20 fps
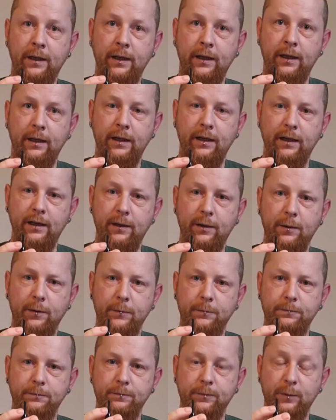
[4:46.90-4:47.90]
Now,
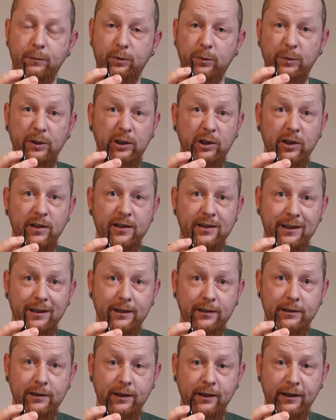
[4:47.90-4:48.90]
you probably can't see
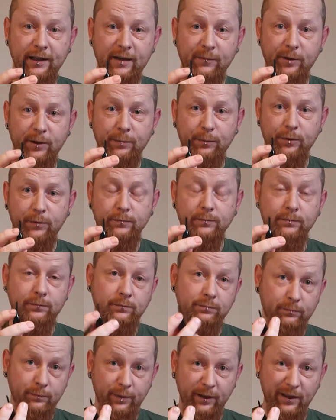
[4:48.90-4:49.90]
this on the camera, but
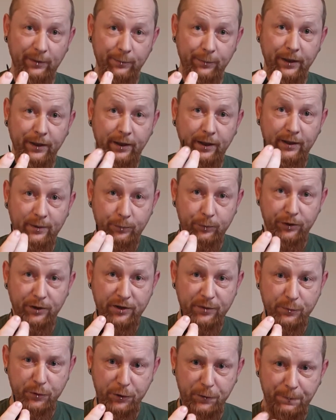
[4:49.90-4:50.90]
believe me, it's pretty
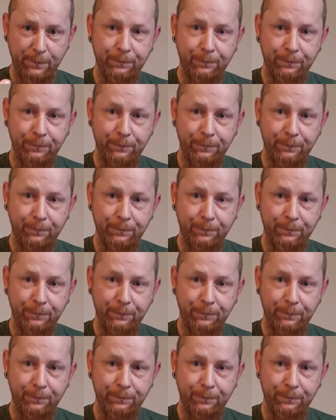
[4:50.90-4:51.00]
small.